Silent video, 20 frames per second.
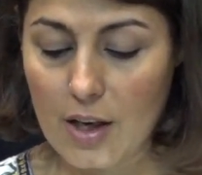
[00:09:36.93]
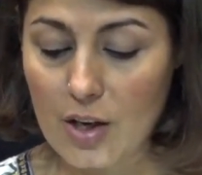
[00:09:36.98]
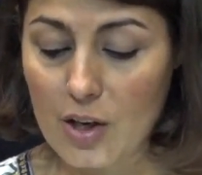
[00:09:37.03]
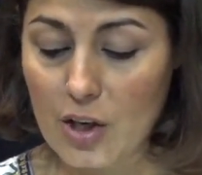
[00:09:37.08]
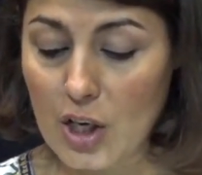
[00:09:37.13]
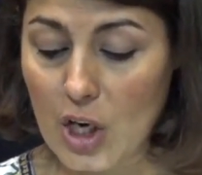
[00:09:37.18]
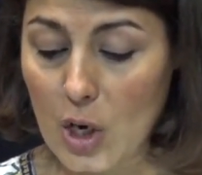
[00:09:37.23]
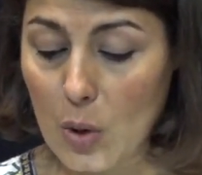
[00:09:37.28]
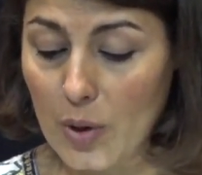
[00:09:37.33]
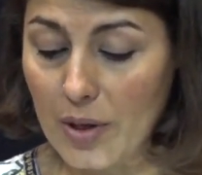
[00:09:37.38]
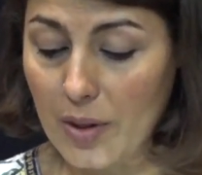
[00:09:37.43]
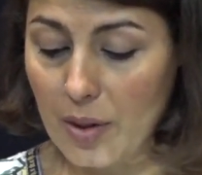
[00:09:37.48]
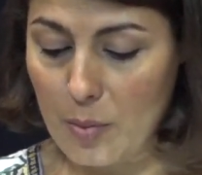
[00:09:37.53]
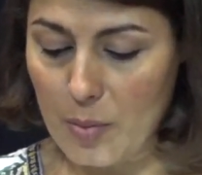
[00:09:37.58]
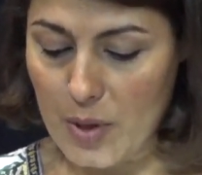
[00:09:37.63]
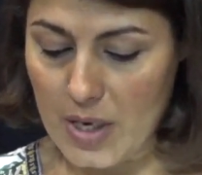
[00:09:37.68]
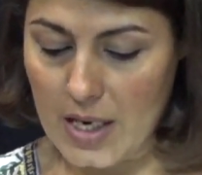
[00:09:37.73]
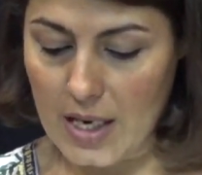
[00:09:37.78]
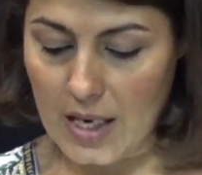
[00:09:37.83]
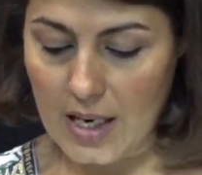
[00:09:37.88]
You know, at the
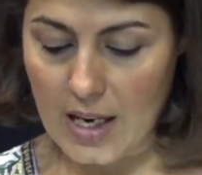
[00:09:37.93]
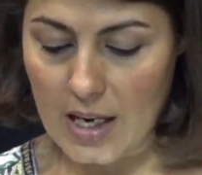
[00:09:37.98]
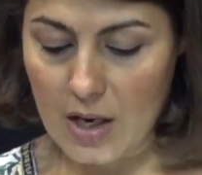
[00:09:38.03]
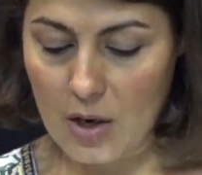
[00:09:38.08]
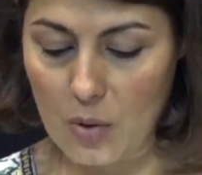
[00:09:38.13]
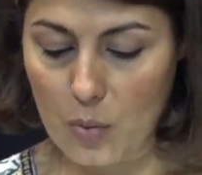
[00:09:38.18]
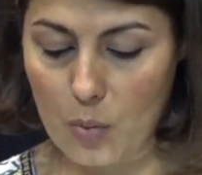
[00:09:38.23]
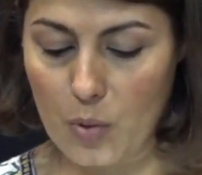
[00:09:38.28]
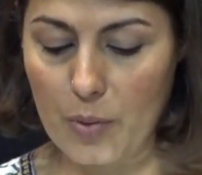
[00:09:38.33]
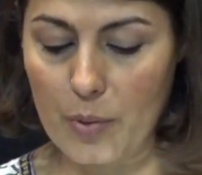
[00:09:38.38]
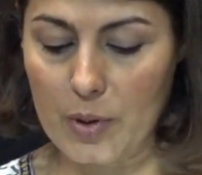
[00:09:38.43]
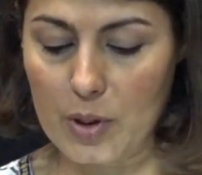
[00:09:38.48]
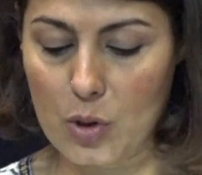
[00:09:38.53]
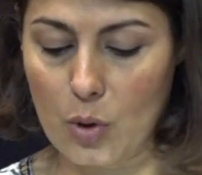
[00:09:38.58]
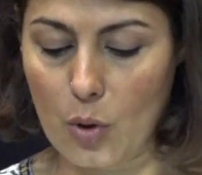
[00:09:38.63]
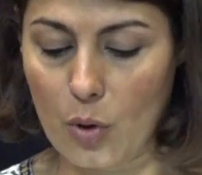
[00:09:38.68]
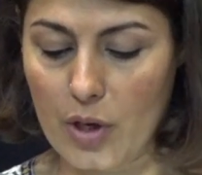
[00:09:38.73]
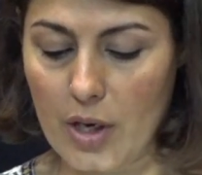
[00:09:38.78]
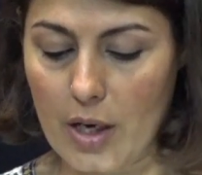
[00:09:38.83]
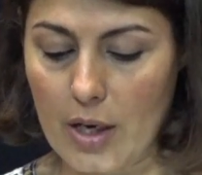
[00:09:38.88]
beginning, we were
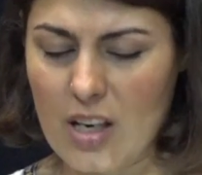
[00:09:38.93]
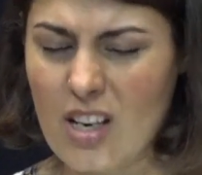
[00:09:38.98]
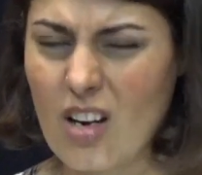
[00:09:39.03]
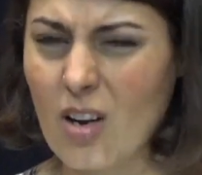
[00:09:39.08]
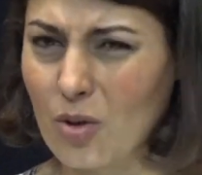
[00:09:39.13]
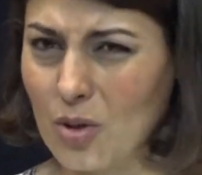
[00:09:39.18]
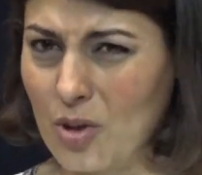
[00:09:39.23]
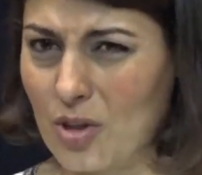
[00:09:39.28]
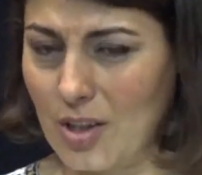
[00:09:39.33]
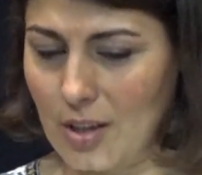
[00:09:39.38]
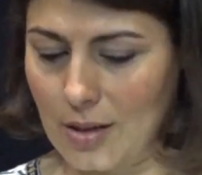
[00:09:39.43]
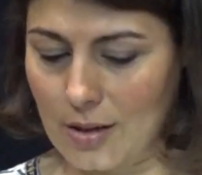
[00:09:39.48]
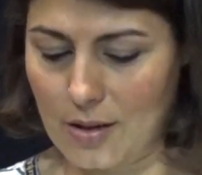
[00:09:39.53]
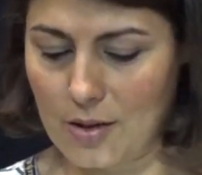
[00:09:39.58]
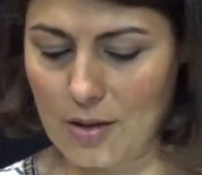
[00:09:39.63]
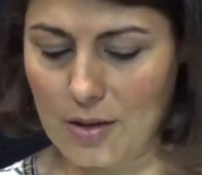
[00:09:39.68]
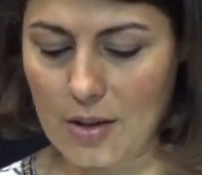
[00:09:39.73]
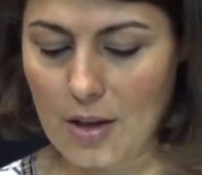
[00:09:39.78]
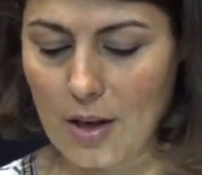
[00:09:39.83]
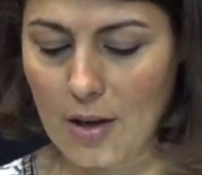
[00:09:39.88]
talking
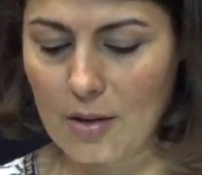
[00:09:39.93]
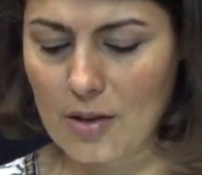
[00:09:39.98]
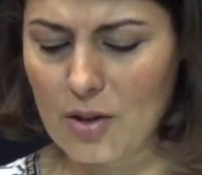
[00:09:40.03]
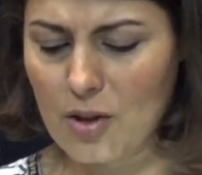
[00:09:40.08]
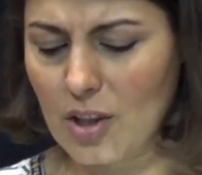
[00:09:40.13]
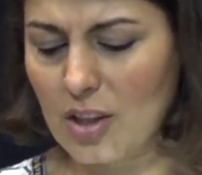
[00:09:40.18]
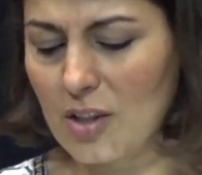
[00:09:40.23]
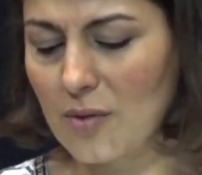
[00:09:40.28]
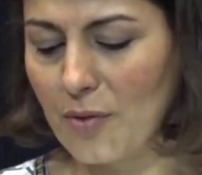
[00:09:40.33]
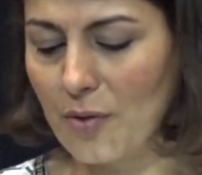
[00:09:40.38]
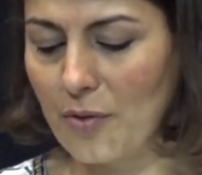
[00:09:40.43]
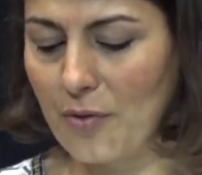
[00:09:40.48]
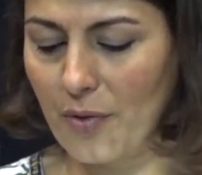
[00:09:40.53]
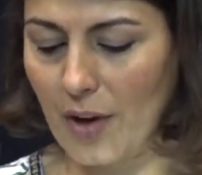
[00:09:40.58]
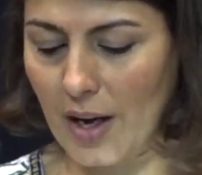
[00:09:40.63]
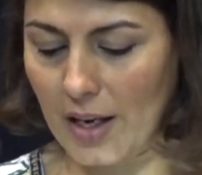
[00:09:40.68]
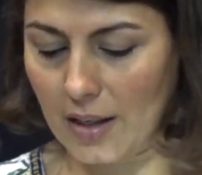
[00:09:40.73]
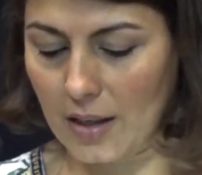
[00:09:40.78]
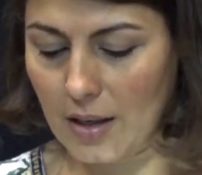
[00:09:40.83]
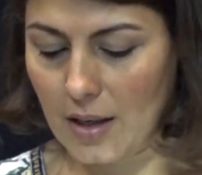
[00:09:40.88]
nonsense, just for
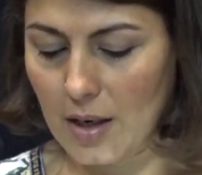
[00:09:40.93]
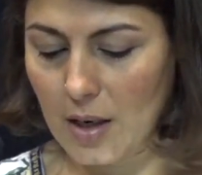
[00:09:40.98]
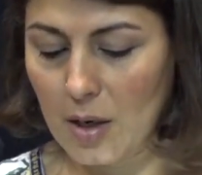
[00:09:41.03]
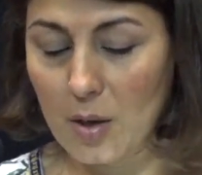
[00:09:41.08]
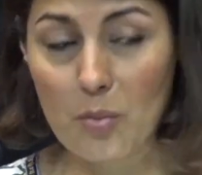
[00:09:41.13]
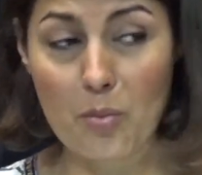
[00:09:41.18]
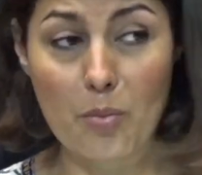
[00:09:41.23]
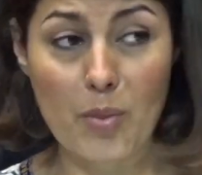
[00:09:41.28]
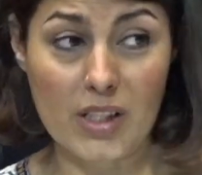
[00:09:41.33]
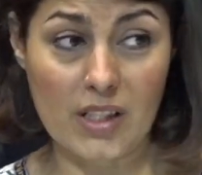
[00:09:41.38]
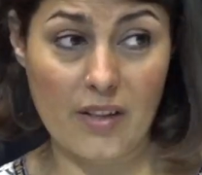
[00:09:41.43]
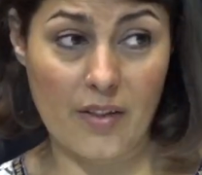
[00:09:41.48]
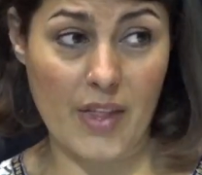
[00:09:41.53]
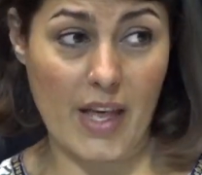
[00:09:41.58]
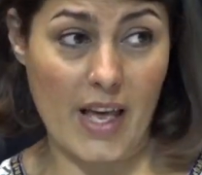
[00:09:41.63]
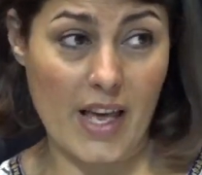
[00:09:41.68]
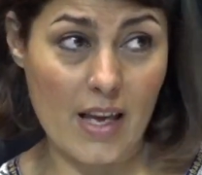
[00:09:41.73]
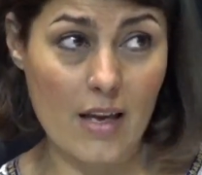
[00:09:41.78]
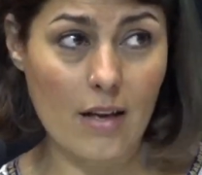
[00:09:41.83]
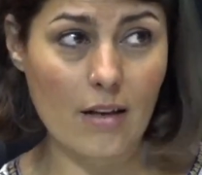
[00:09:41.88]
fun. But
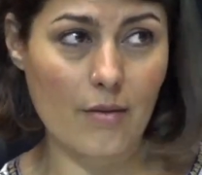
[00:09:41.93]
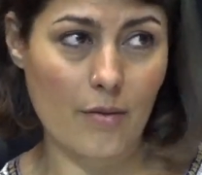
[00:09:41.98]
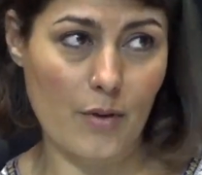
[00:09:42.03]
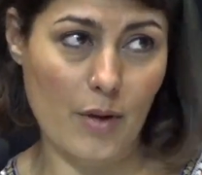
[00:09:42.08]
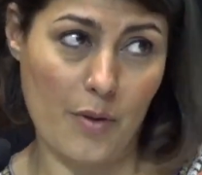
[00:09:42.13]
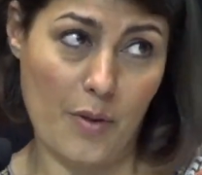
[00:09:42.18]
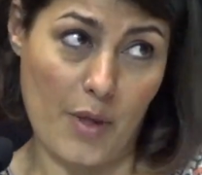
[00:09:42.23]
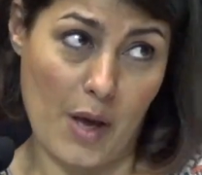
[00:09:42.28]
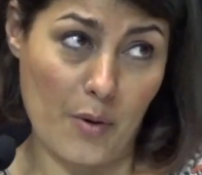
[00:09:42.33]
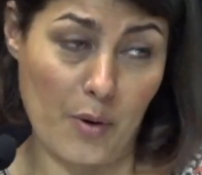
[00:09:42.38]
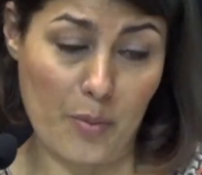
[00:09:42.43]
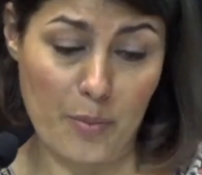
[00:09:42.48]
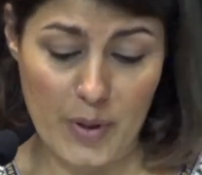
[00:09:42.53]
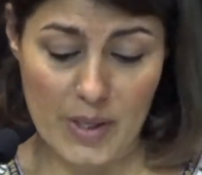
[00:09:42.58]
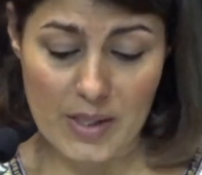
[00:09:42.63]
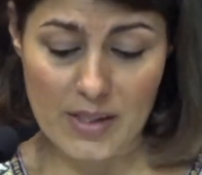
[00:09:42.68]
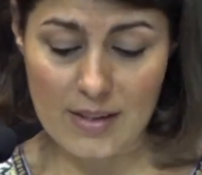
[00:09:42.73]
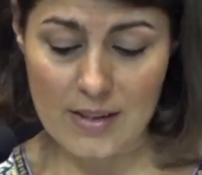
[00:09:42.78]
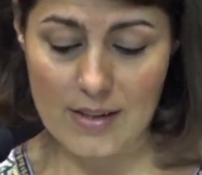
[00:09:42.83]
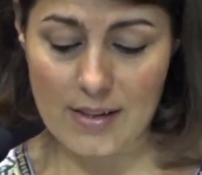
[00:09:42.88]
they, the
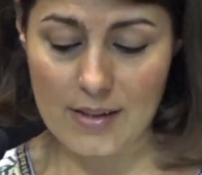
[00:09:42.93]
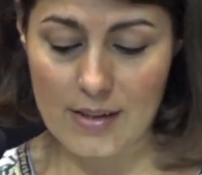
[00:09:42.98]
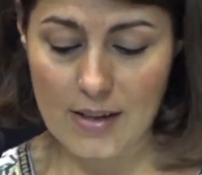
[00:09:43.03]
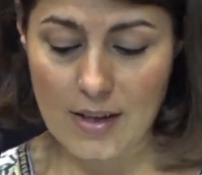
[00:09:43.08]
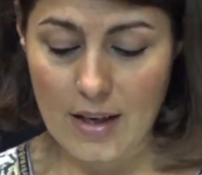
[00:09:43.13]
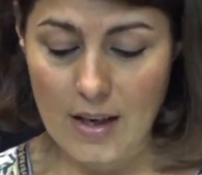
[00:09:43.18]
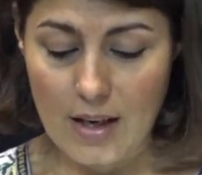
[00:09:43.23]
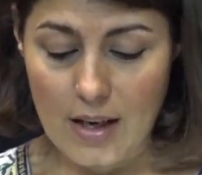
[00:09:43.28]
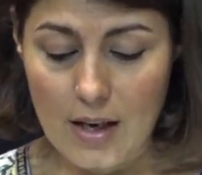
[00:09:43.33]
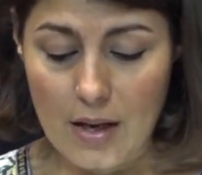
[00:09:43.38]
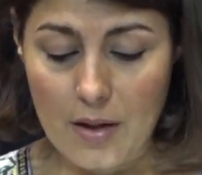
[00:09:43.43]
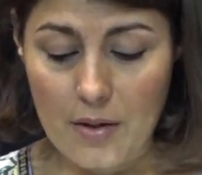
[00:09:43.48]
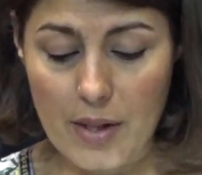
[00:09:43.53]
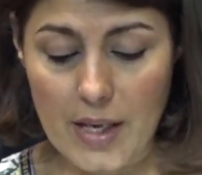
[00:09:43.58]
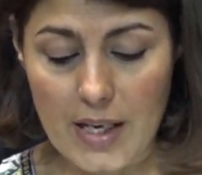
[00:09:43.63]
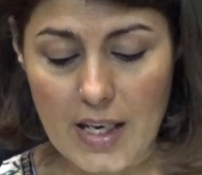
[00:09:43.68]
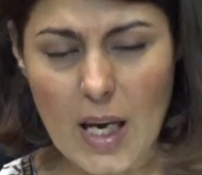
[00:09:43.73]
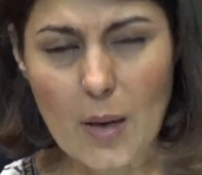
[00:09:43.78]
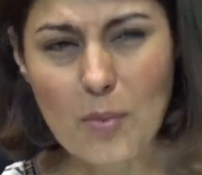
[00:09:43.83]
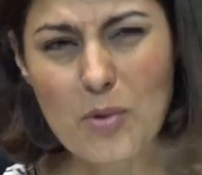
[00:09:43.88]
therapists,
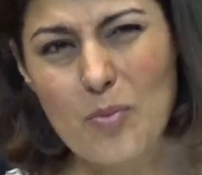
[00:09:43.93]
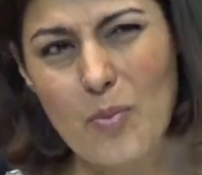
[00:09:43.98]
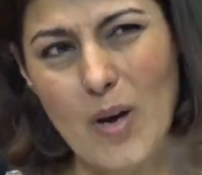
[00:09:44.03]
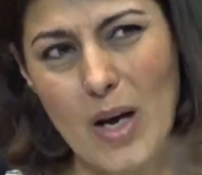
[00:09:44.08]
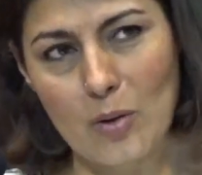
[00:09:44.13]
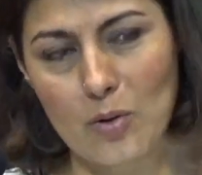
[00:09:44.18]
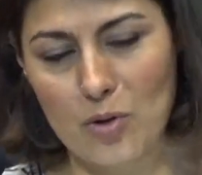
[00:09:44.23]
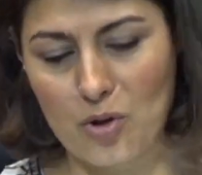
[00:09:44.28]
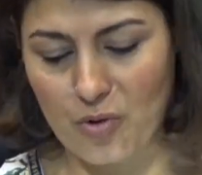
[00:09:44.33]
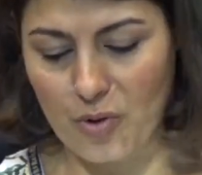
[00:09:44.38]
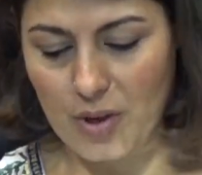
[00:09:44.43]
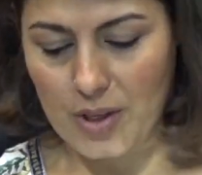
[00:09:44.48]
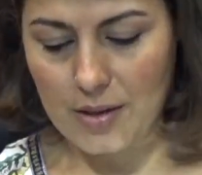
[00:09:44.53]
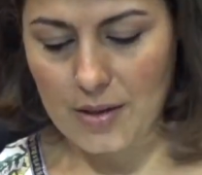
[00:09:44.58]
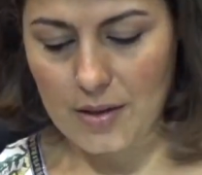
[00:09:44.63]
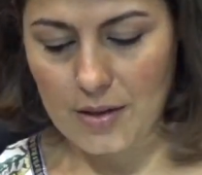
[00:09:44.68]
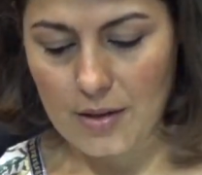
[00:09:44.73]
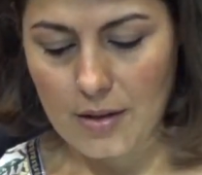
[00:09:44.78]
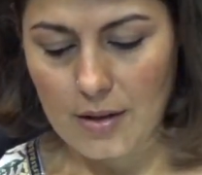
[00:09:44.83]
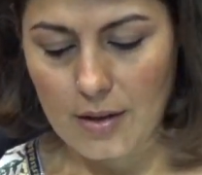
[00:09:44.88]
they kept
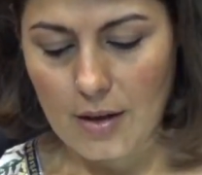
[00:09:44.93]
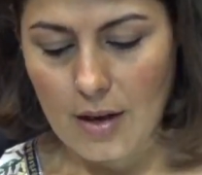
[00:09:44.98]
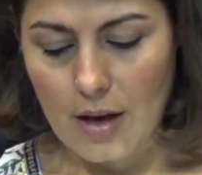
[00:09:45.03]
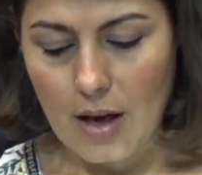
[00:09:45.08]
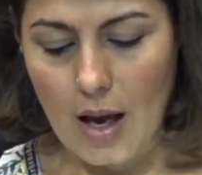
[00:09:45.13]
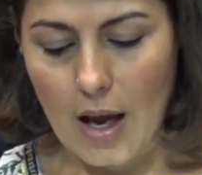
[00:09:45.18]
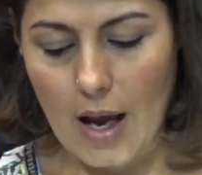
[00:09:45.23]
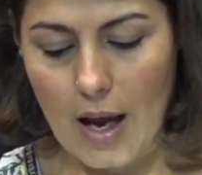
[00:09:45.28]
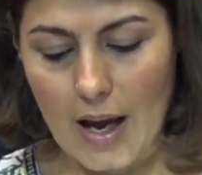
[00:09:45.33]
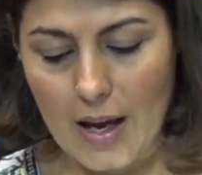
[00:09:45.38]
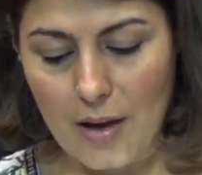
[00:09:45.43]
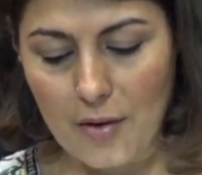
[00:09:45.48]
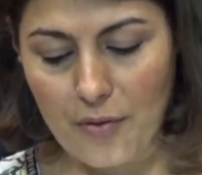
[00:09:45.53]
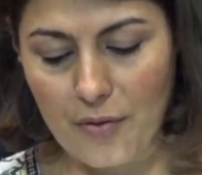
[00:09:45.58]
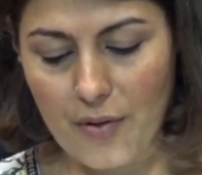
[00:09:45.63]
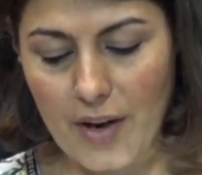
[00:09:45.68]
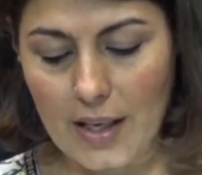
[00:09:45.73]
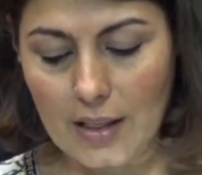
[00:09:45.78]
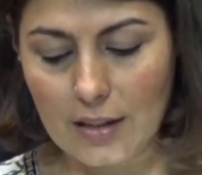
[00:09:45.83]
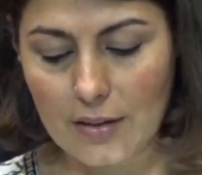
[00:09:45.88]
boundaries. I
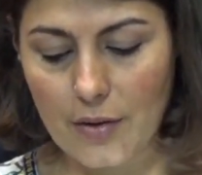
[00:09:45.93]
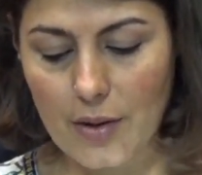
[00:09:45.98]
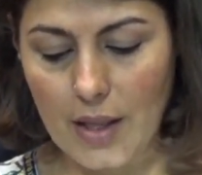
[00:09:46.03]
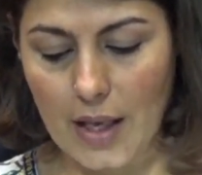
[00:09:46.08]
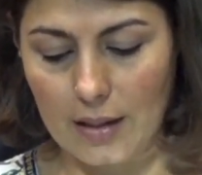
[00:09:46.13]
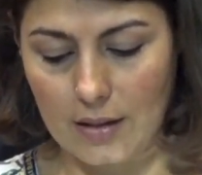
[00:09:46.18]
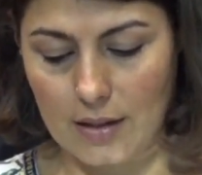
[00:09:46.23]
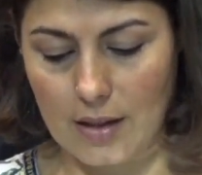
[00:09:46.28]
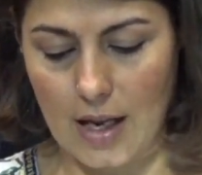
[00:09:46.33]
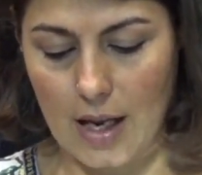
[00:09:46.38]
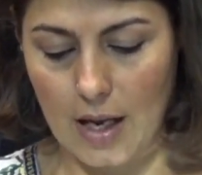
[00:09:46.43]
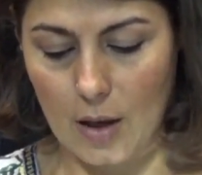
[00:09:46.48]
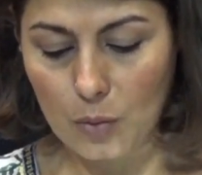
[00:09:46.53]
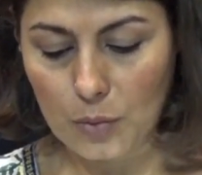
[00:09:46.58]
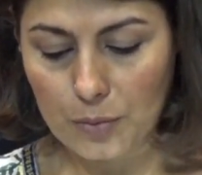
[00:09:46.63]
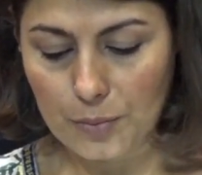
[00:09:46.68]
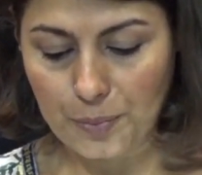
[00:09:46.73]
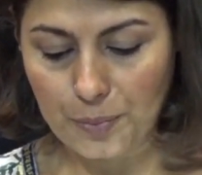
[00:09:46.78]
feel that now